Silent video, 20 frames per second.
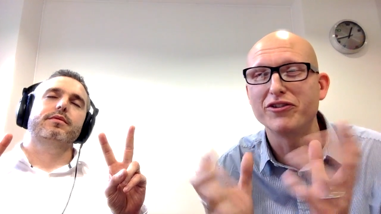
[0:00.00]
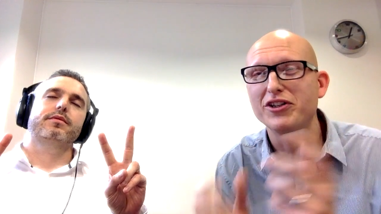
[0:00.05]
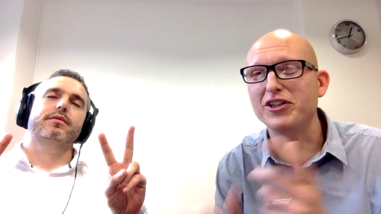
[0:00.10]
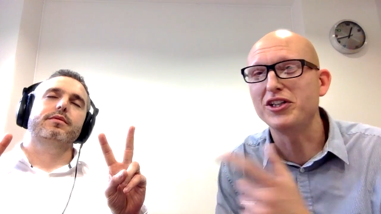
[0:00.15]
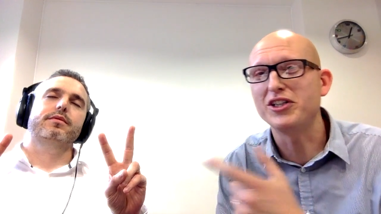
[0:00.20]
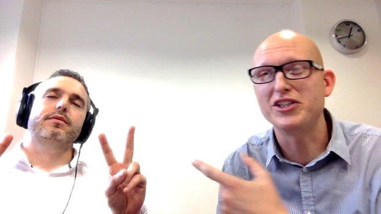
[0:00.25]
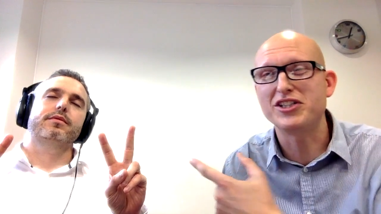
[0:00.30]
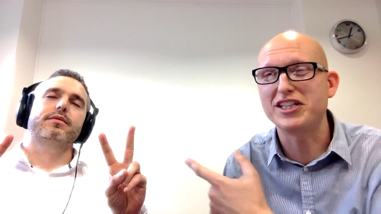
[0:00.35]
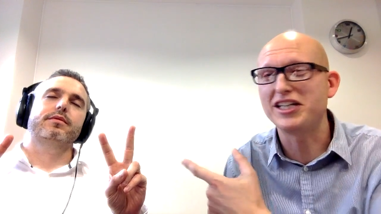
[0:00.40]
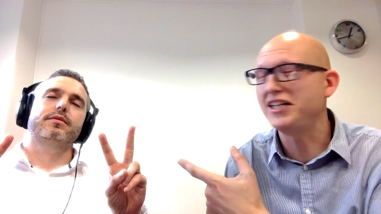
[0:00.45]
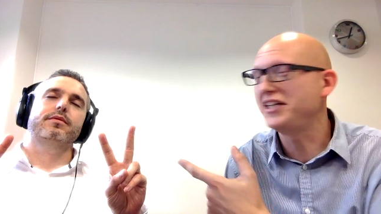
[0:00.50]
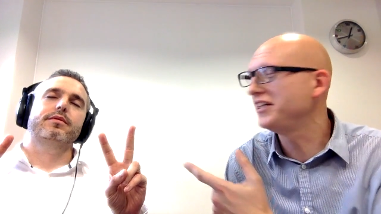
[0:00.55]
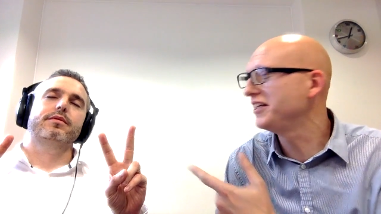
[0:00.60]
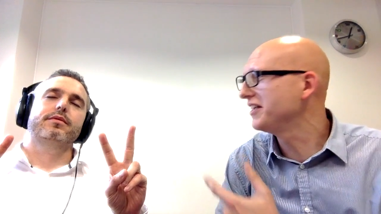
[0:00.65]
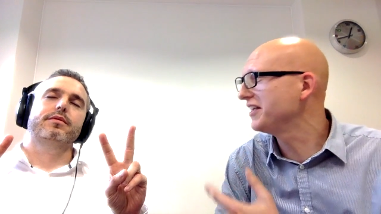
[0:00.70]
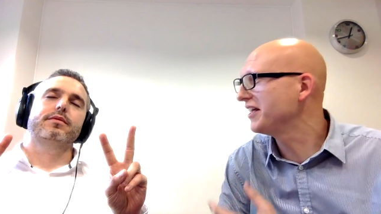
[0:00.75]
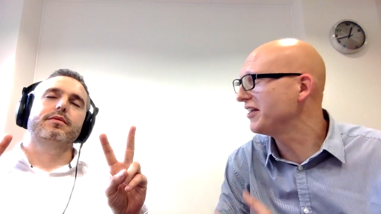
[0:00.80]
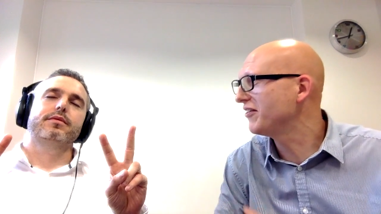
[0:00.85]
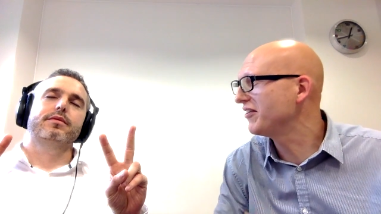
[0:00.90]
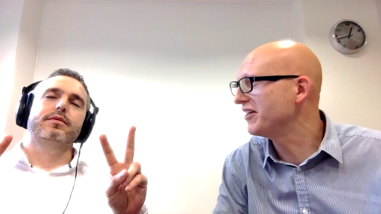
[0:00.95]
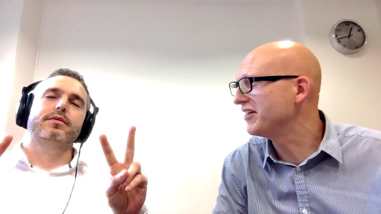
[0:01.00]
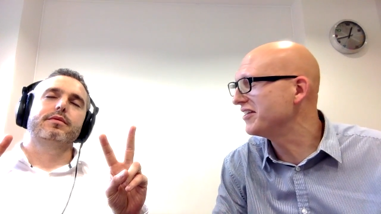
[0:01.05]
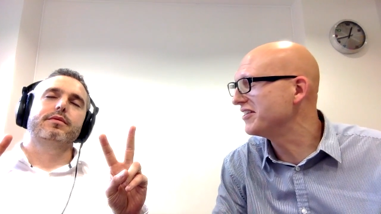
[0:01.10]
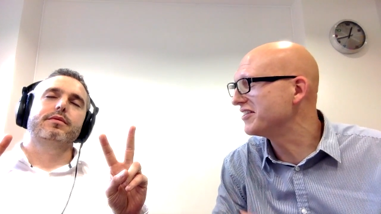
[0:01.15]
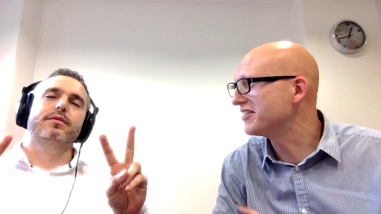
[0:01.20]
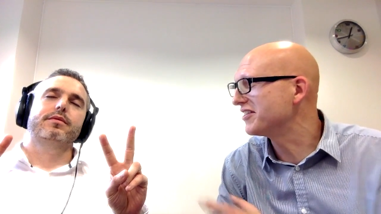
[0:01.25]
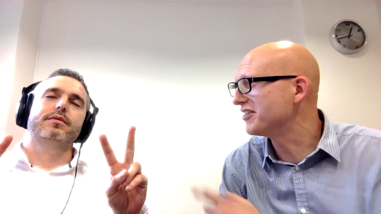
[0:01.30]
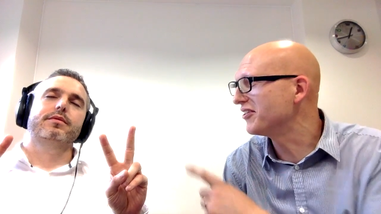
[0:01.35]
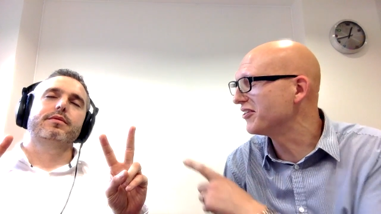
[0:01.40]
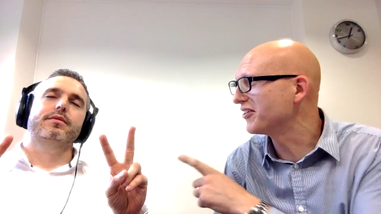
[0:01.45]
Speaker 1: you see there he is.
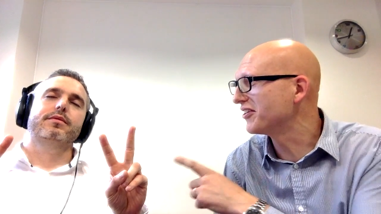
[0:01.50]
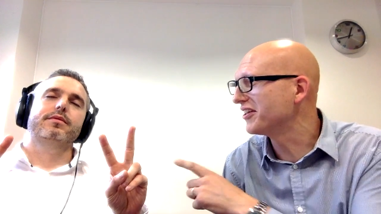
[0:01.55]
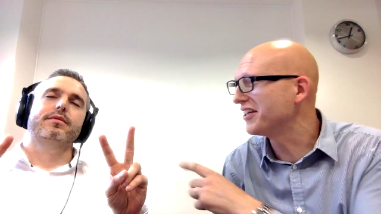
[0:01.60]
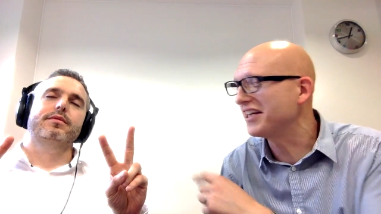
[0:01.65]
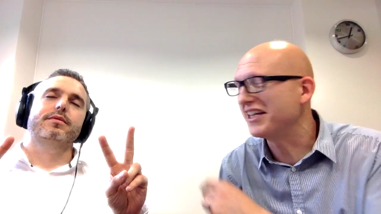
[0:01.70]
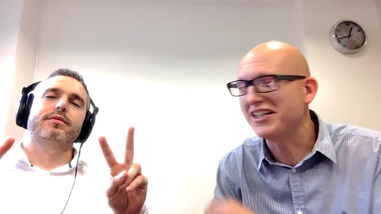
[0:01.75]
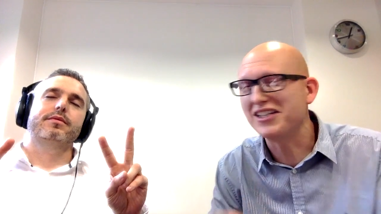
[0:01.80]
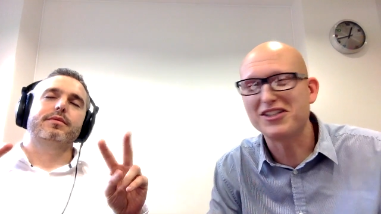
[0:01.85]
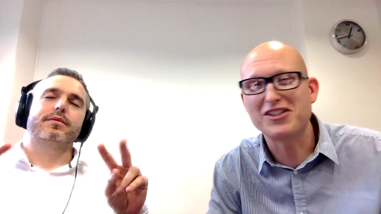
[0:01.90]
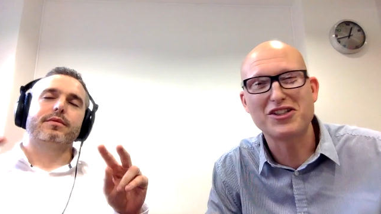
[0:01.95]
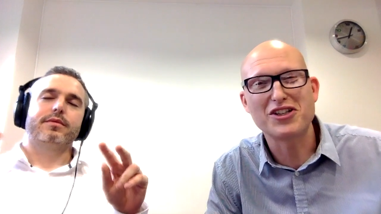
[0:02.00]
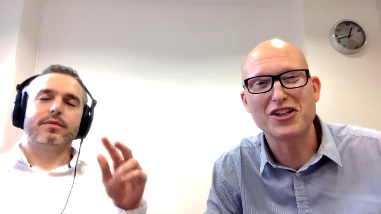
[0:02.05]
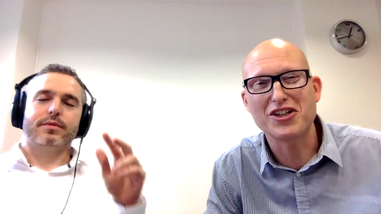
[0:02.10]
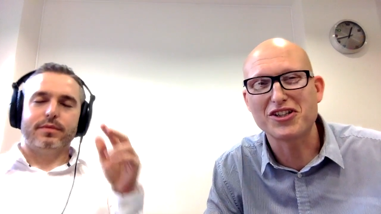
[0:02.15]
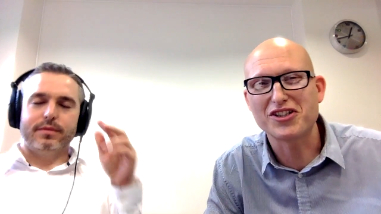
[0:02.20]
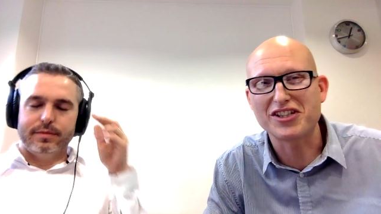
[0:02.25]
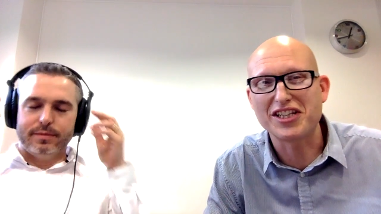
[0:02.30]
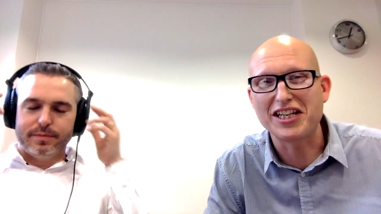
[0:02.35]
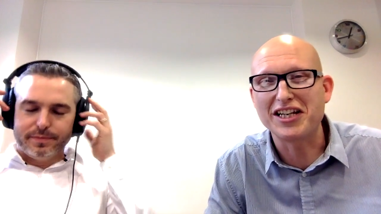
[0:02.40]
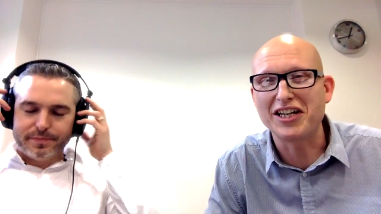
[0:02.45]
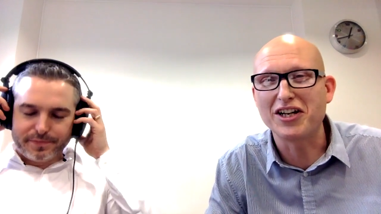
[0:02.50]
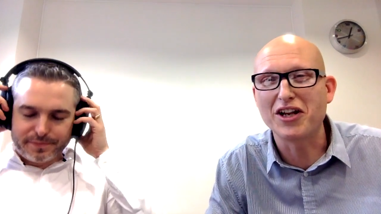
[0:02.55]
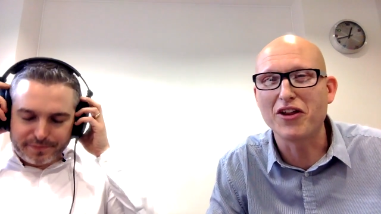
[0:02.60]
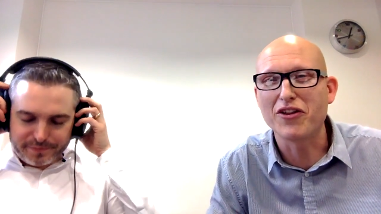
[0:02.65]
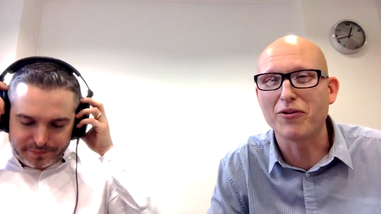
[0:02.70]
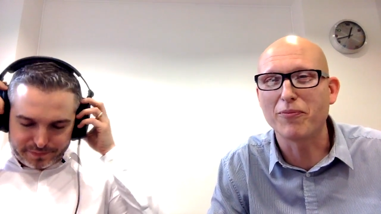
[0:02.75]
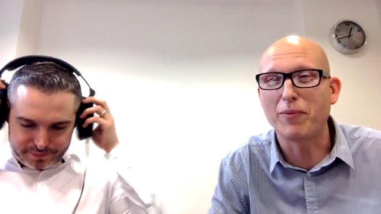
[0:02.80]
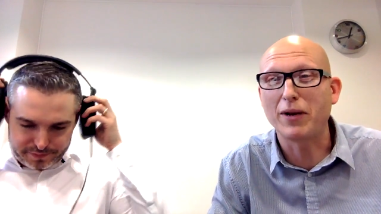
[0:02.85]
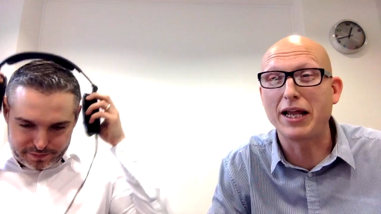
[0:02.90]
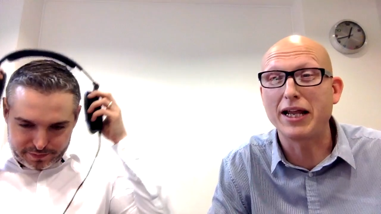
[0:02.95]
Look, he's just in another
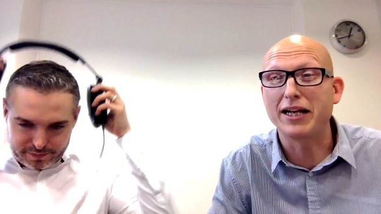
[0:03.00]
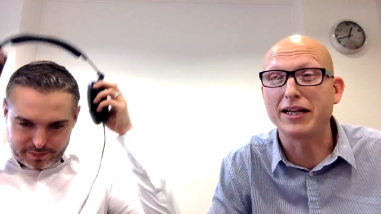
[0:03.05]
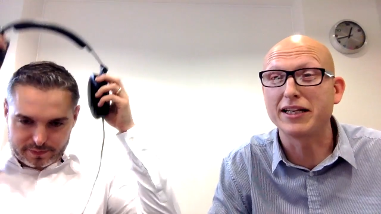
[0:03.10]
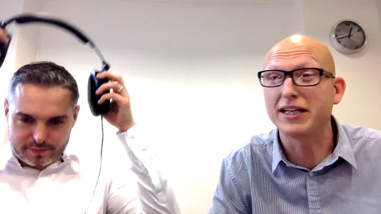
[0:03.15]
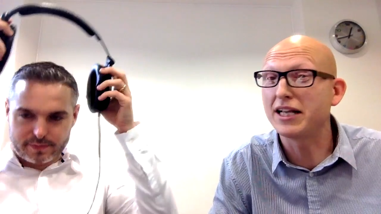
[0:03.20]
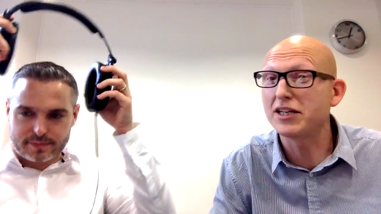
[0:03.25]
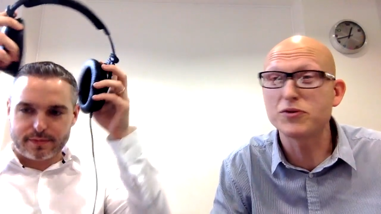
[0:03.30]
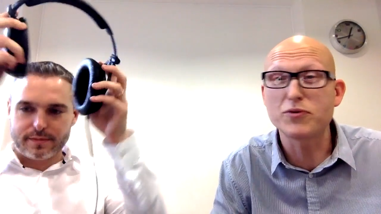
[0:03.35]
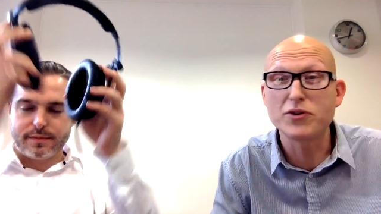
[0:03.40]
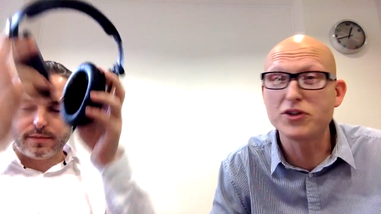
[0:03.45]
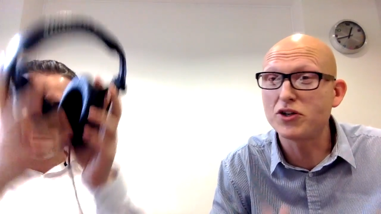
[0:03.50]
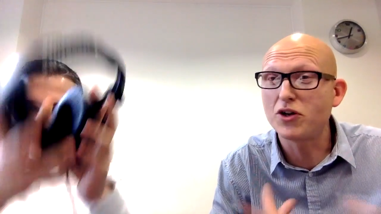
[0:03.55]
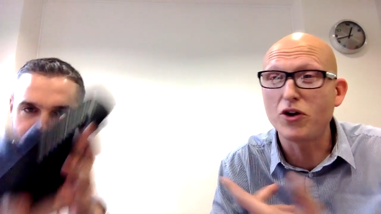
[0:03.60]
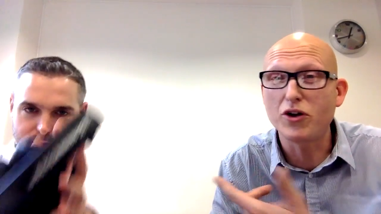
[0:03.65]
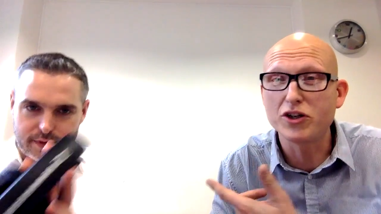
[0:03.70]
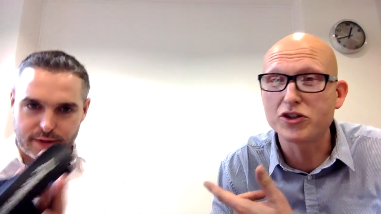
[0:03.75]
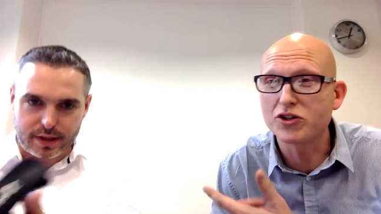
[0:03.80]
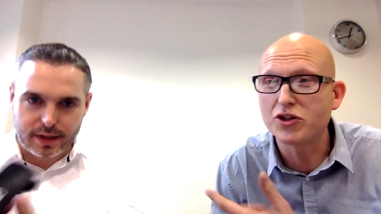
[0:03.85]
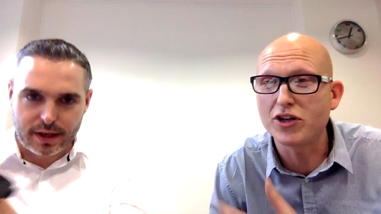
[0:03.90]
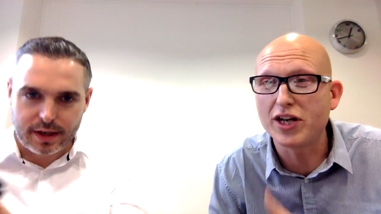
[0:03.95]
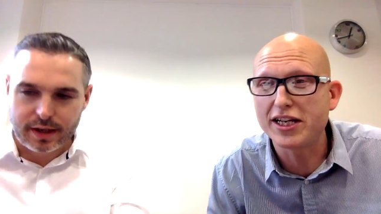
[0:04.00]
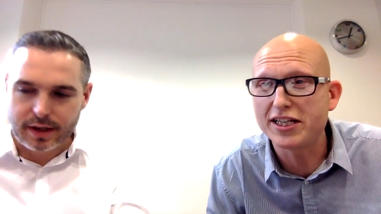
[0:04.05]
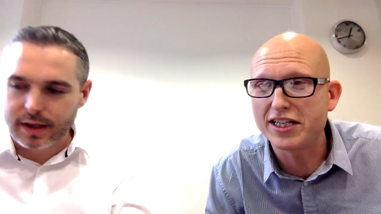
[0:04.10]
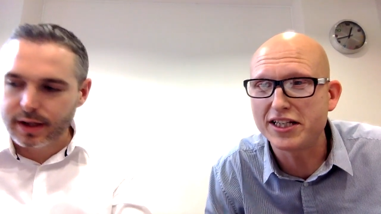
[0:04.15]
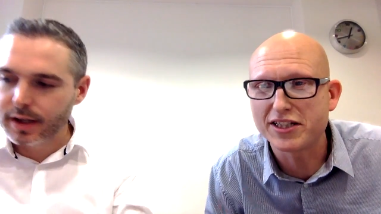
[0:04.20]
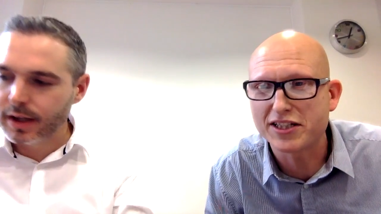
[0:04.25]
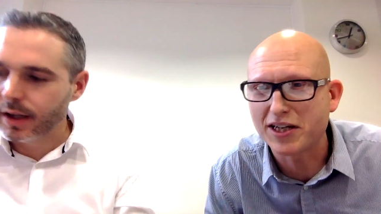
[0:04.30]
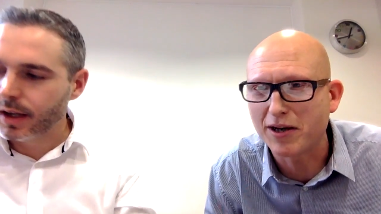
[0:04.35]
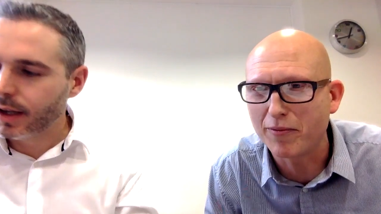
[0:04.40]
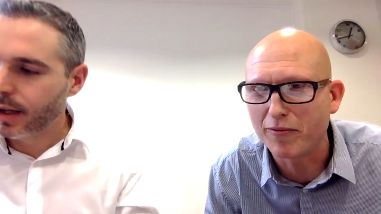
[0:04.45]
planet. That's where all his good ideas
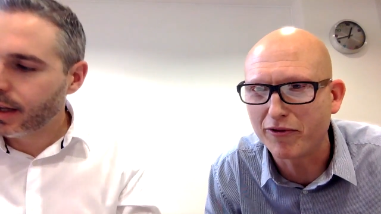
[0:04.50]
come